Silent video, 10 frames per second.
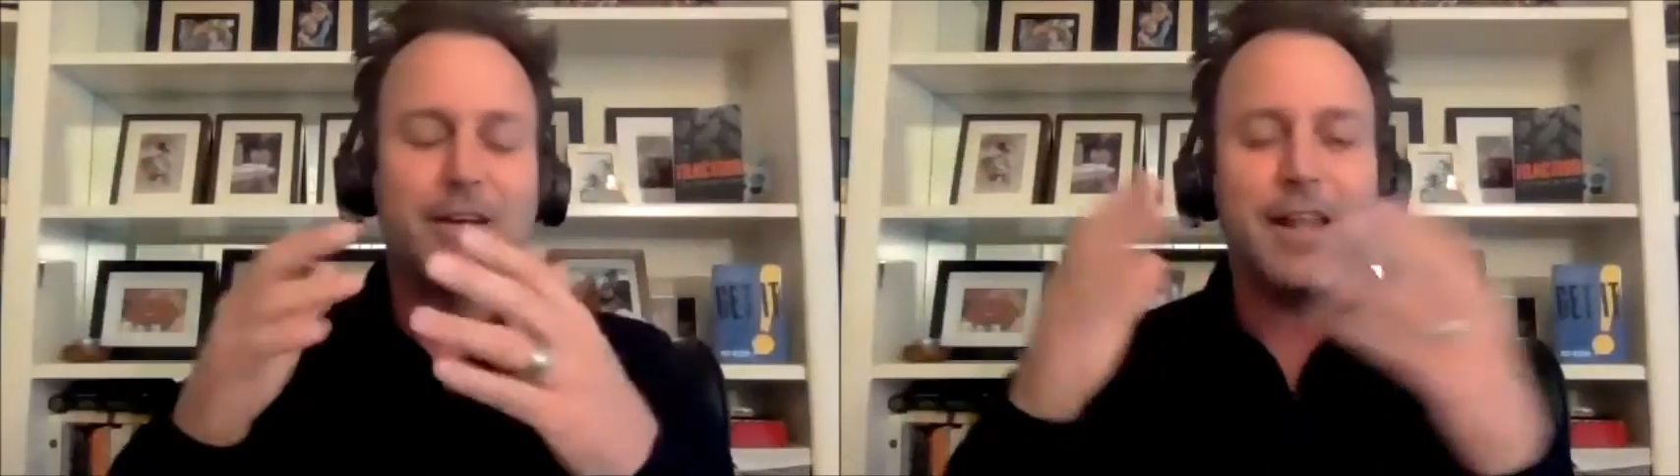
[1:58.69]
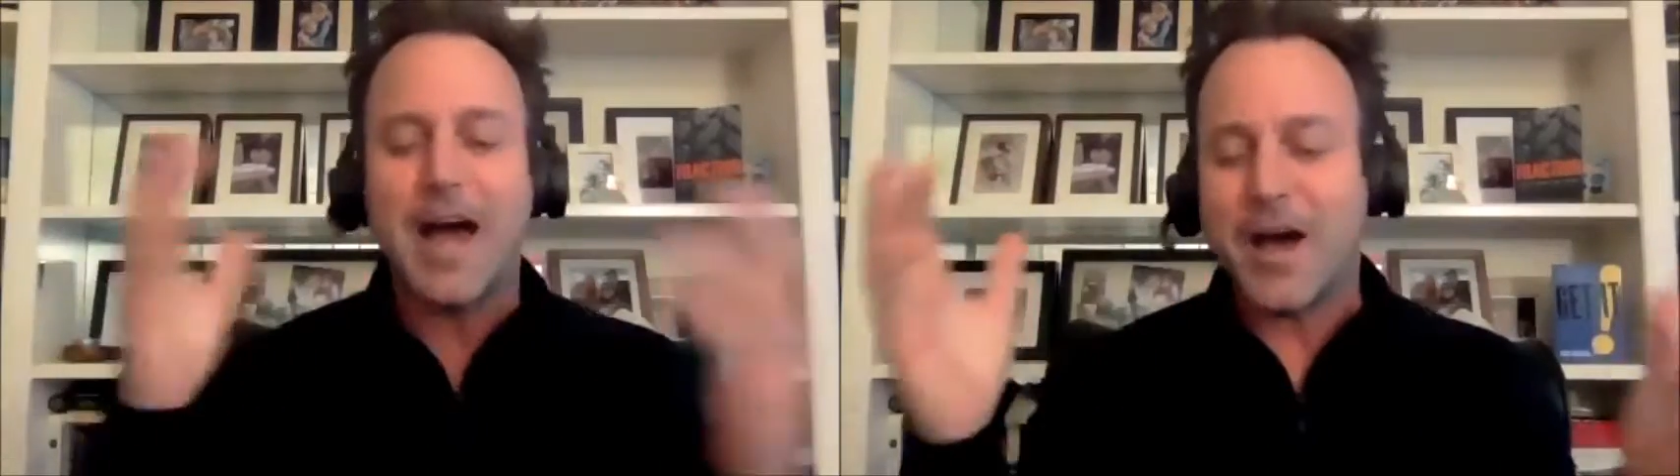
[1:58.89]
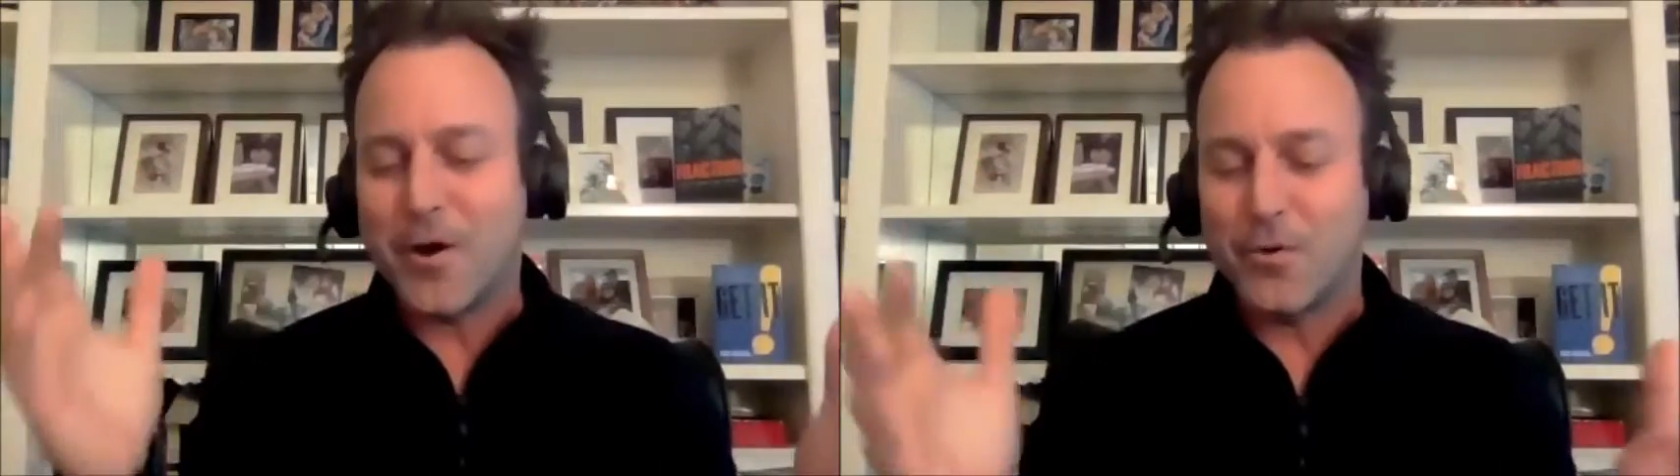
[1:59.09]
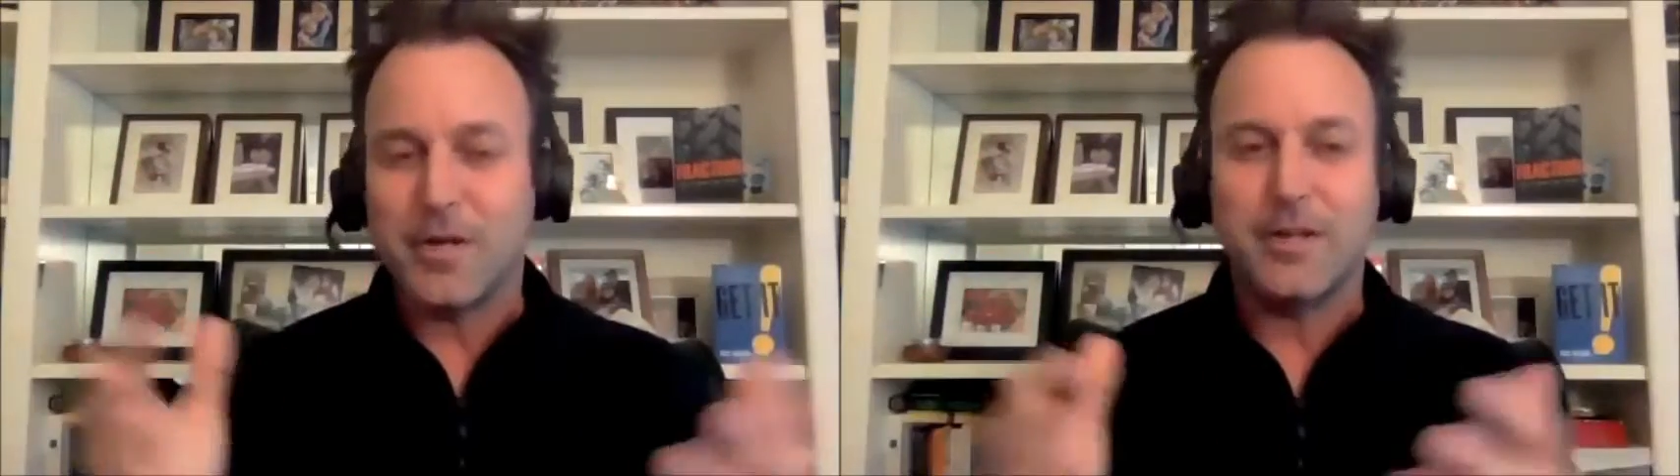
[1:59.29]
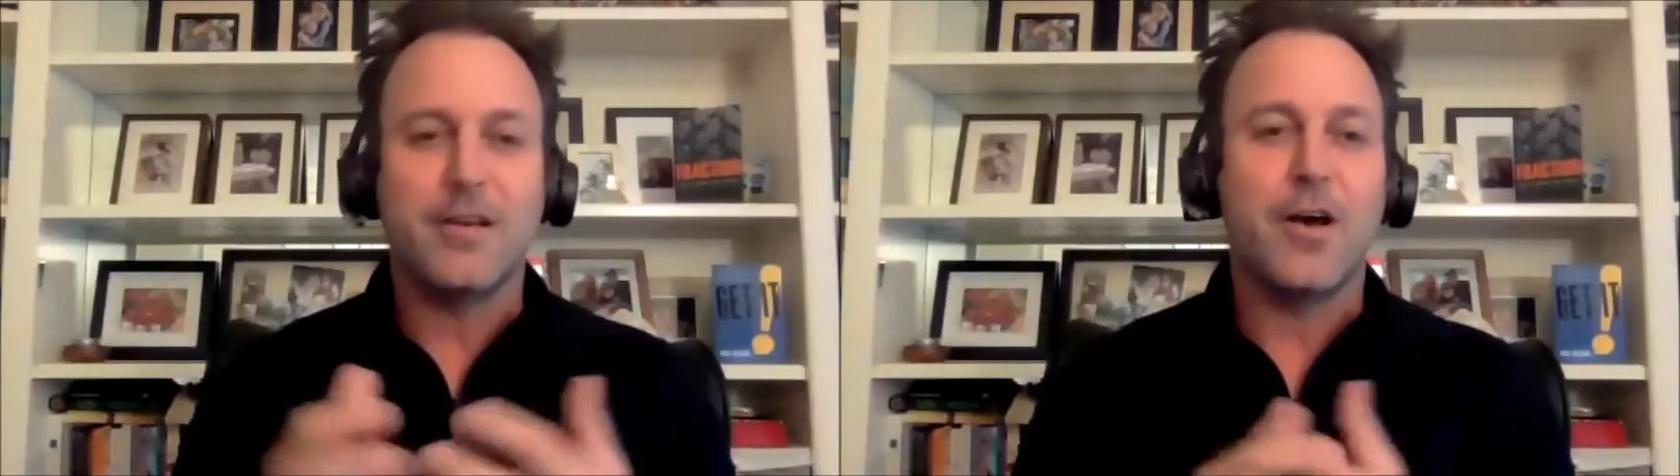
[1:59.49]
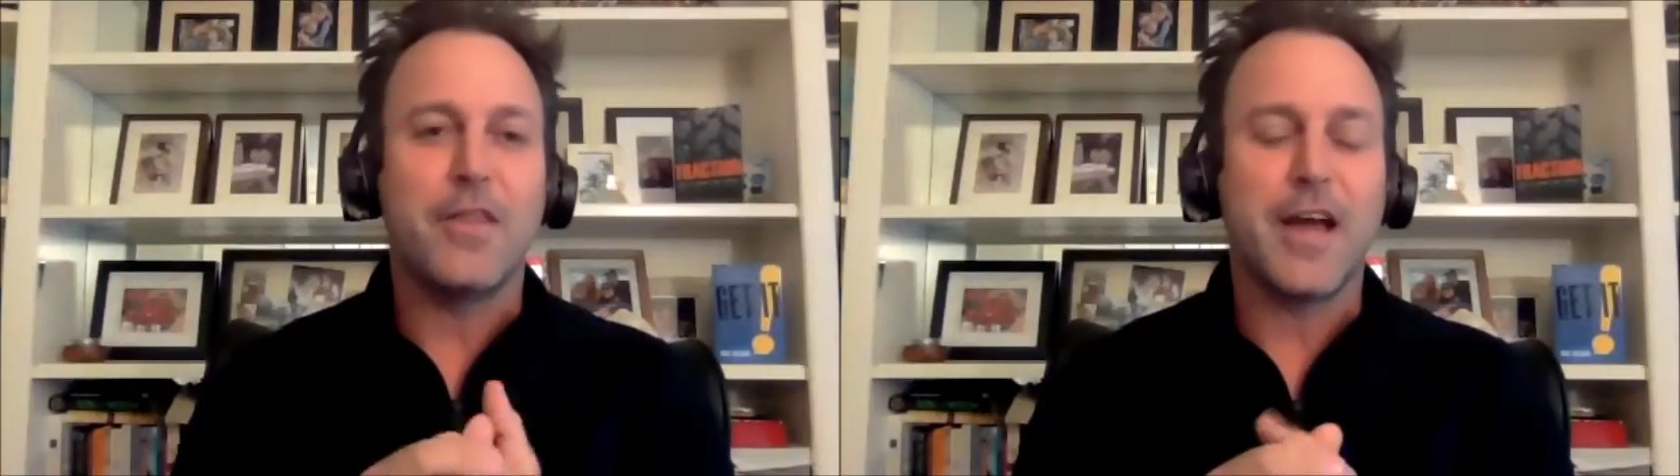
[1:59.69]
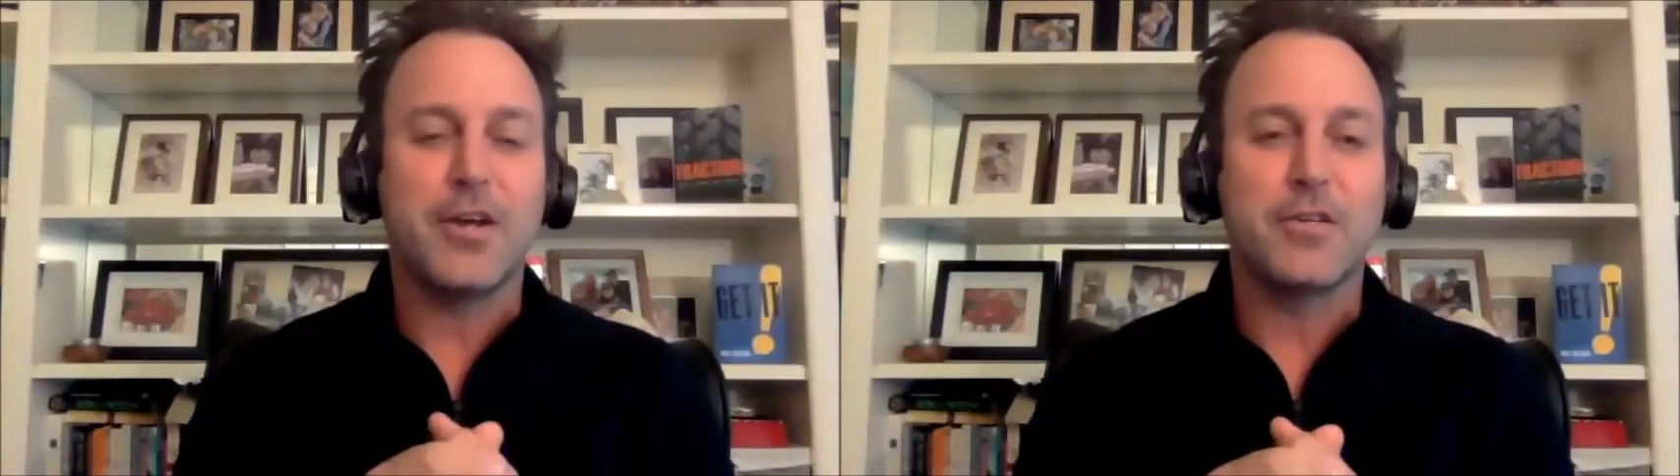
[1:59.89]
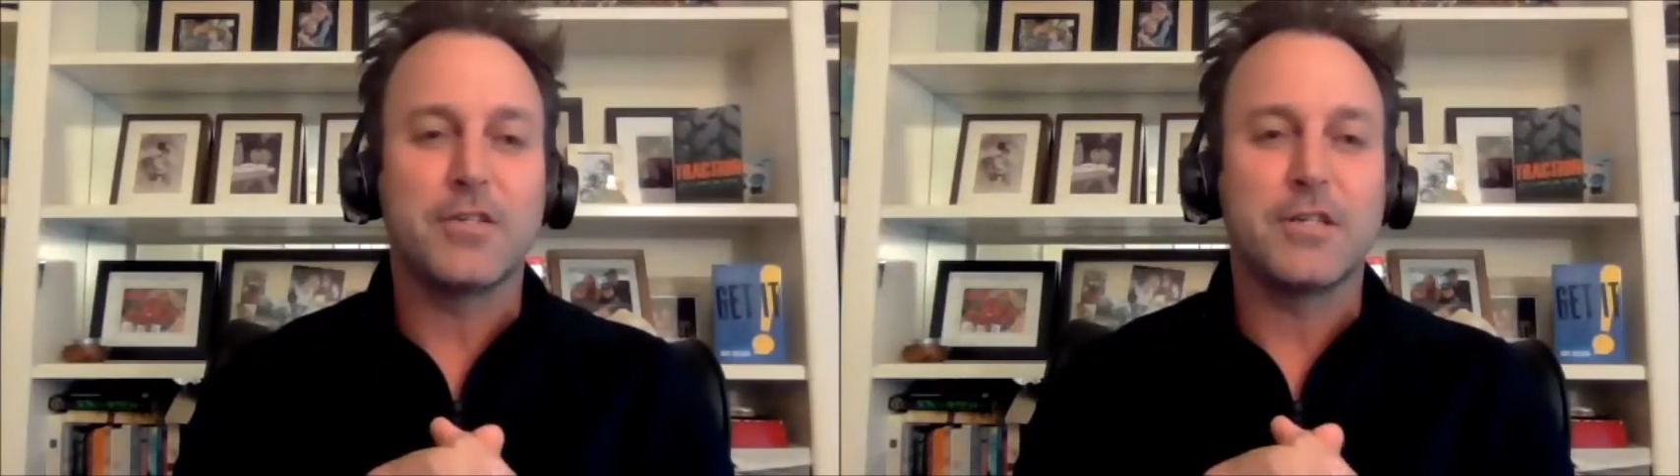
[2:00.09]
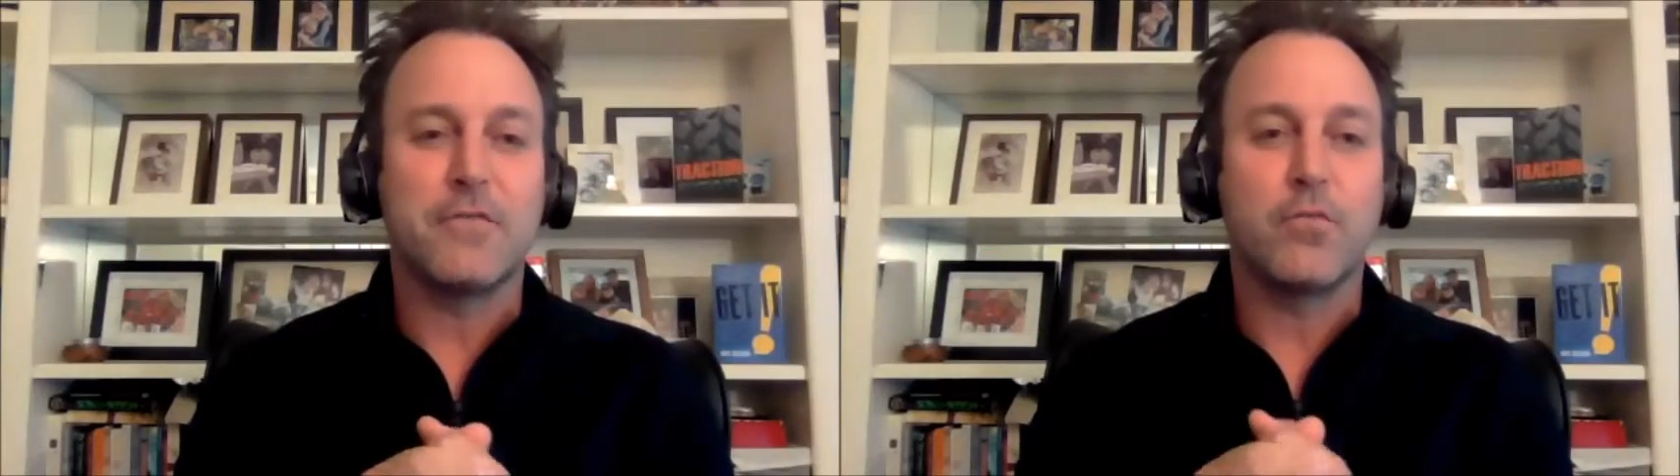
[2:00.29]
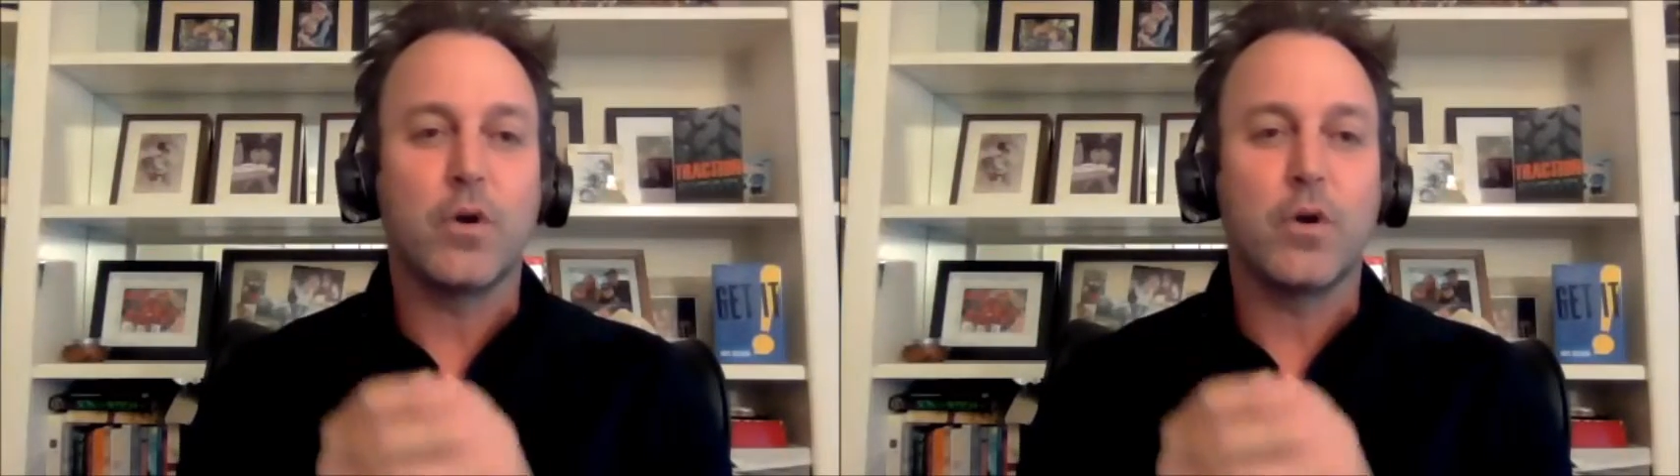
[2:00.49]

cloud and all that good stuff,